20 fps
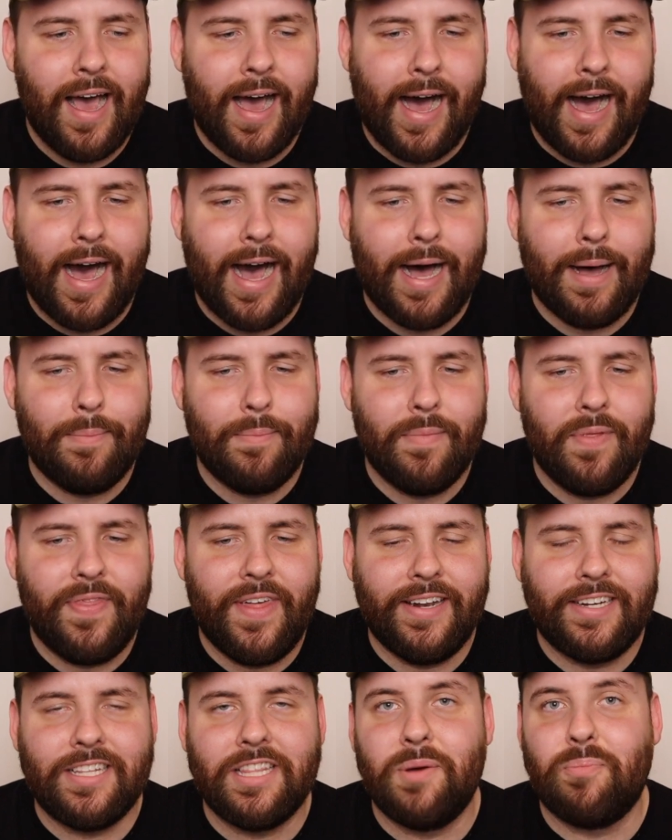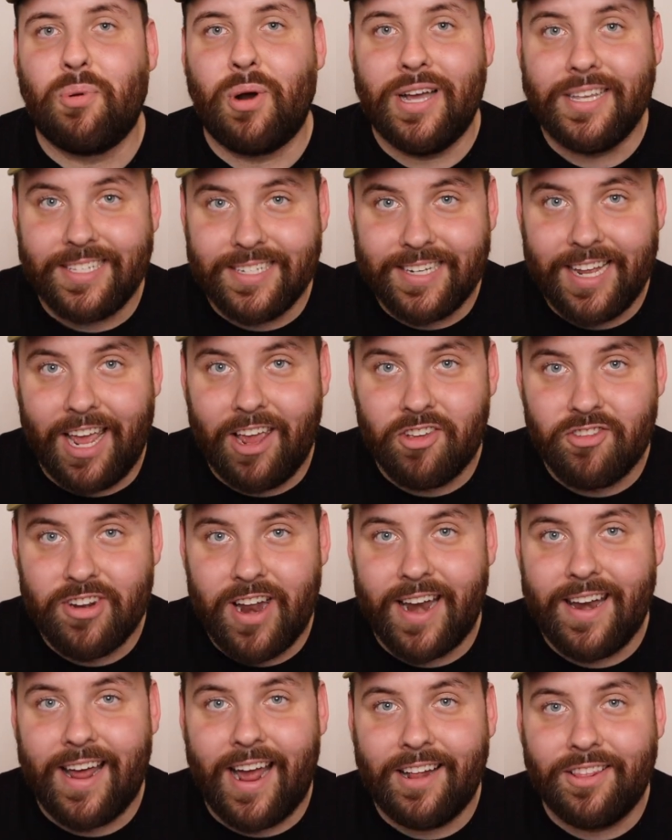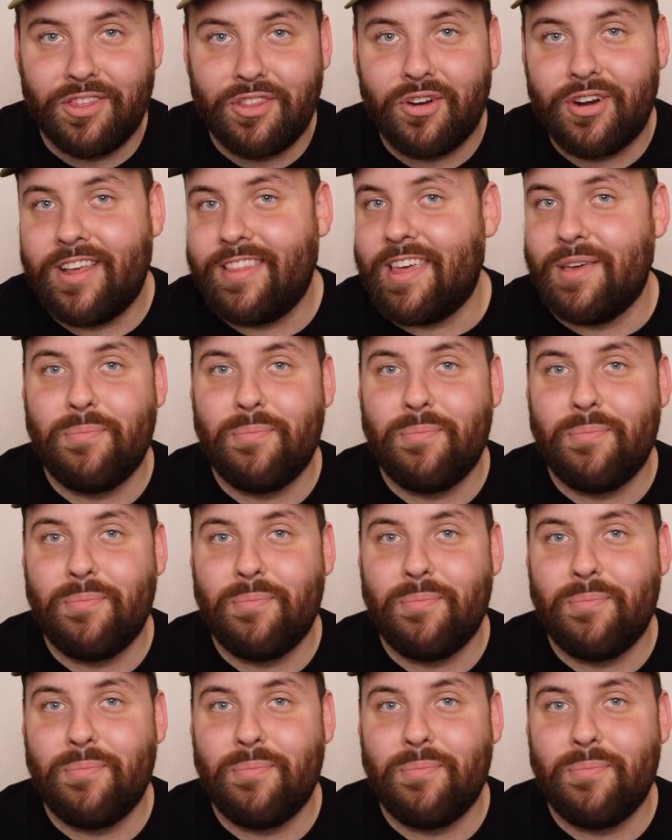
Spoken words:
They did the presentation at 9:30.